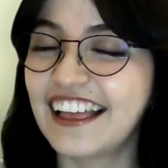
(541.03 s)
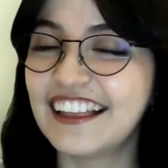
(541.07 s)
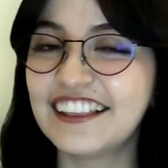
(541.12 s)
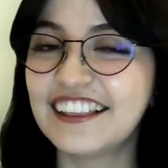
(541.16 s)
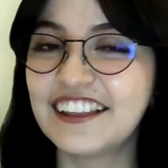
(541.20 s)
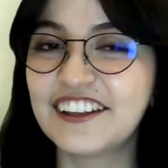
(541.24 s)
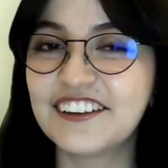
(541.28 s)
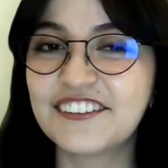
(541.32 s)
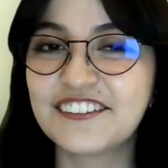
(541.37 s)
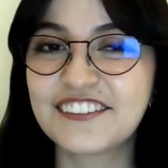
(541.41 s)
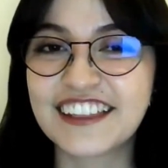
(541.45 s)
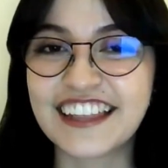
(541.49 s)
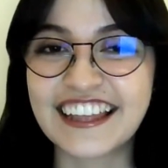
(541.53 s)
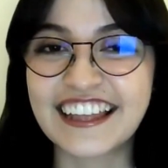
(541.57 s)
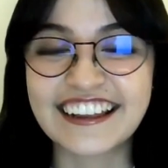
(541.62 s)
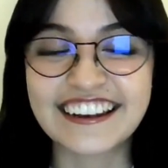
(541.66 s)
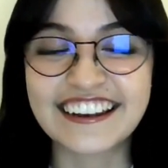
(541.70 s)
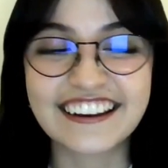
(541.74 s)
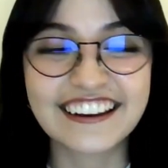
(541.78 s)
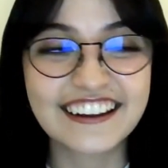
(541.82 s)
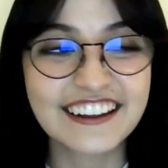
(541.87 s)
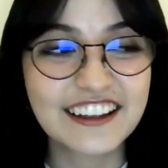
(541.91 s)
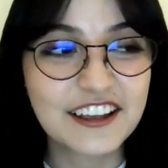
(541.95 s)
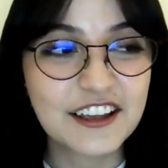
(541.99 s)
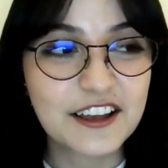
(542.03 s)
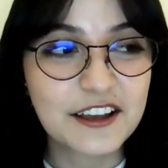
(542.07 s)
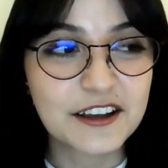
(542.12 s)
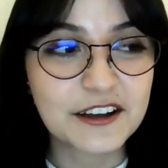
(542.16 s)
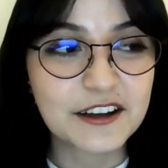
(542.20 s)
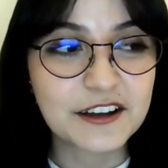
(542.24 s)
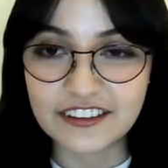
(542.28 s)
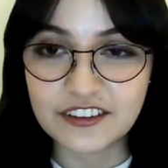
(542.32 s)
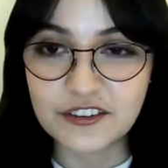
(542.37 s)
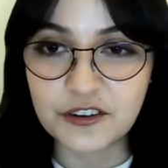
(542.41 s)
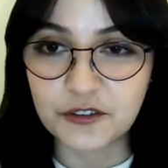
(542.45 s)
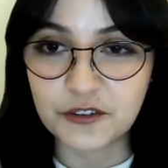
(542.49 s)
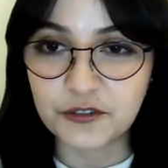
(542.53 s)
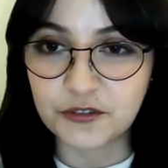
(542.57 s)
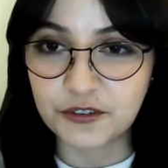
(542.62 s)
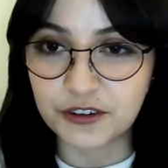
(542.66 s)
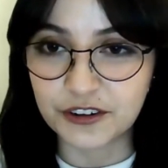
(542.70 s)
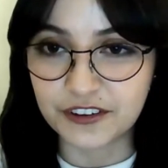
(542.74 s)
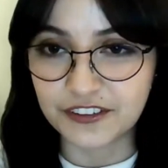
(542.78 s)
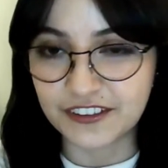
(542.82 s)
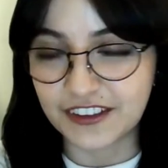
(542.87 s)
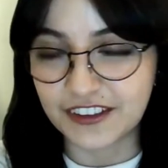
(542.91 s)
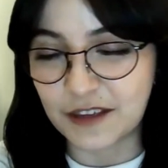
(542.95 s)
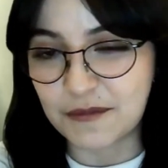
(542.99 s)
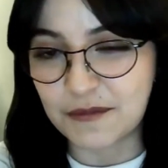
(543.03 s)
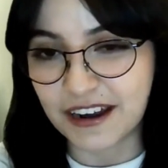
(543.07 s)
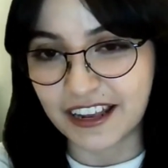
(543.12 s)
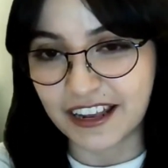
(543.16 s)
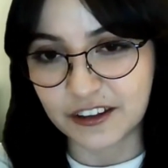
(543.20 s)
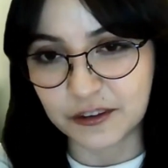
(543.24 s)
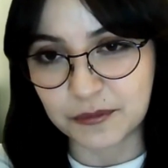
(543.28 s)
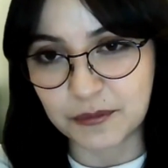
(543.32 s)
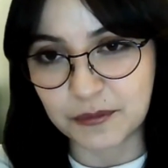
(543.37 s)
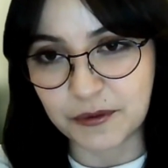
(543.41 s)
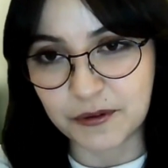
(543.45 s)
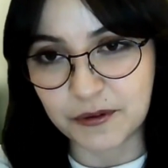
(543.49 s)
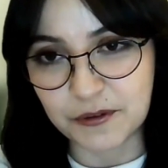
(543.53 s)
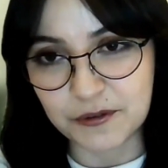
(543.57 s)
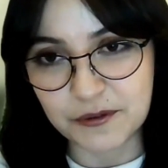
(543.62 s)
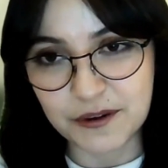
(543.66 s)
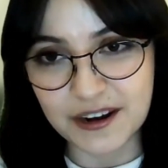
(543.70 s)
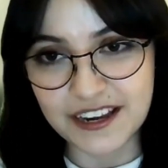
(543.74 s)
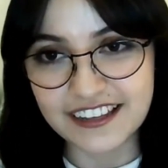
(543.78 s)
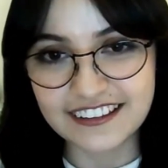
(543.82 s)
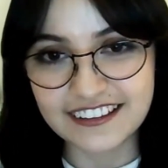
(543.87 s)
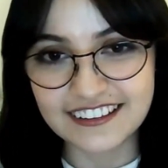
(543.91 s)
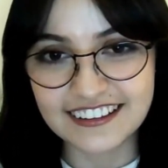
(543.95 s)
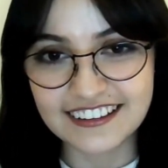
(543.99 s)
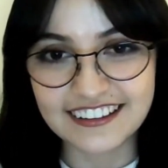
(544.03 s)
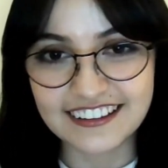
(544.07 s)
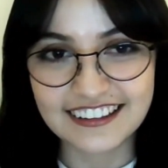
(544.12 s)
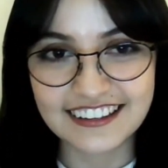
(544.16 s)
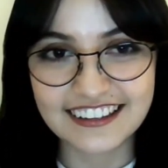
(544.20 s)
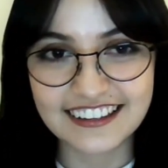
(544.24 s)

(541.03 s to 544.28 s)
I love that. This is your first time at Expo, right?